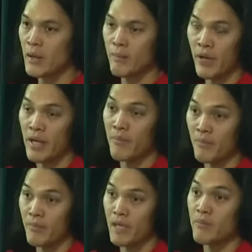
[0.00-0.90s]
And by that,
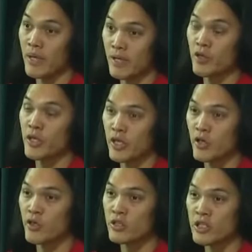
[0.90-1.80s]
he meant you're going
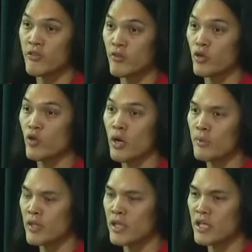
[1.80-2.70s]
to go to jail for a
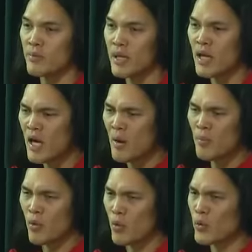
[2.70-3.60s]
crime you didn't commit.
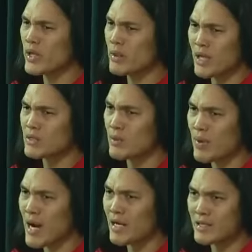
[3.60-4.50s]
But what really makes me
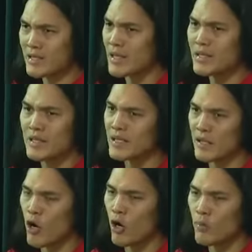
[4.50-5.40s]
mad is, yeah, this guy's
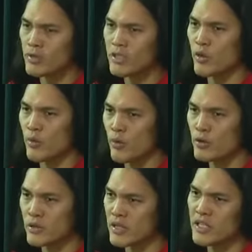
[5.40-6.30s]
a horrible, terrible
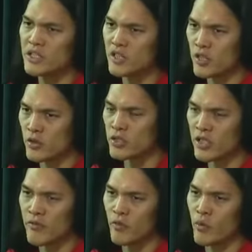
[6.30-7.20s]
person. He should go to
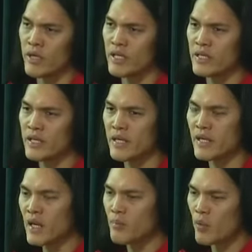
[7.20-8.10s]
jail for what he
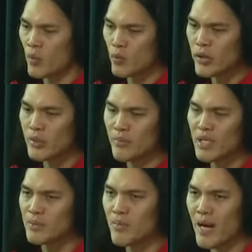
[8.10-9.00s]
did. But what really
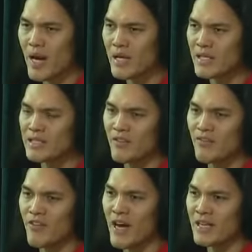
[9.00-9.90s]
makes me mad is the
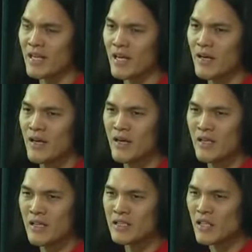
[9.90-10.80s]
fact that
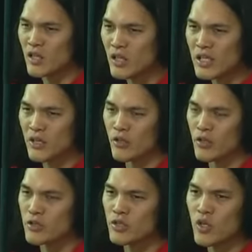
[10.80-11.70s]
it's clear,
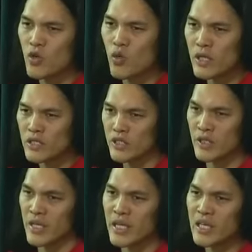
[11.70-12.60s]
there's no
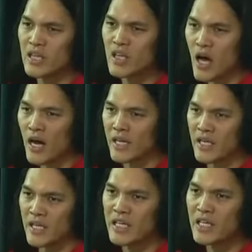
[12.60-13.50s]
question that he lied
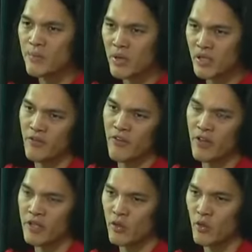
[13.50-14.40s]
and he committed the
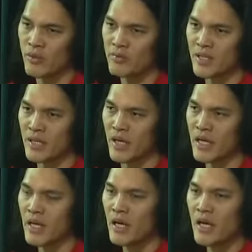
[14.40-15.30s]
felony crimes that
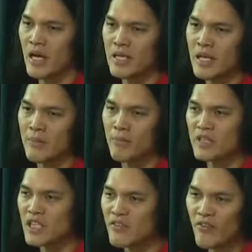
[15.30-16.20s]
night, and yet
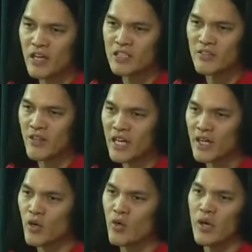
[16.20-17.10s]
Chief
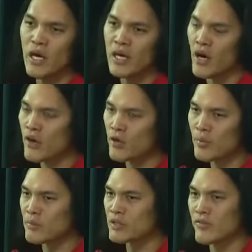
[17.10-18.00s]
Acevedo and other
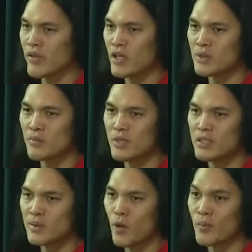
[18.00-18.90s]
members of the Austin
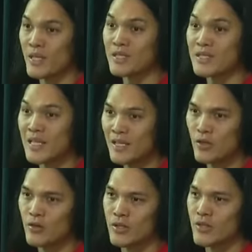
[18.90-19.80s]
Police Department
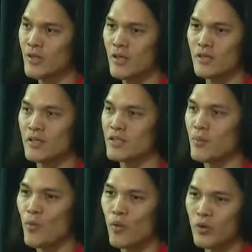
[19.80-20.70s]
continue to
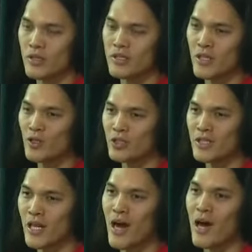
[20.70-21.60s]
support this
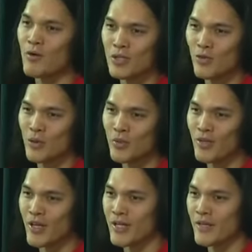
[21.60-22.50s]
notion that I was a
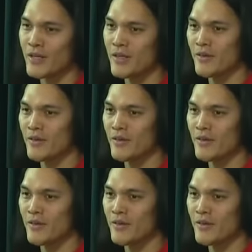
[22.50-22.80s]
criminal that night.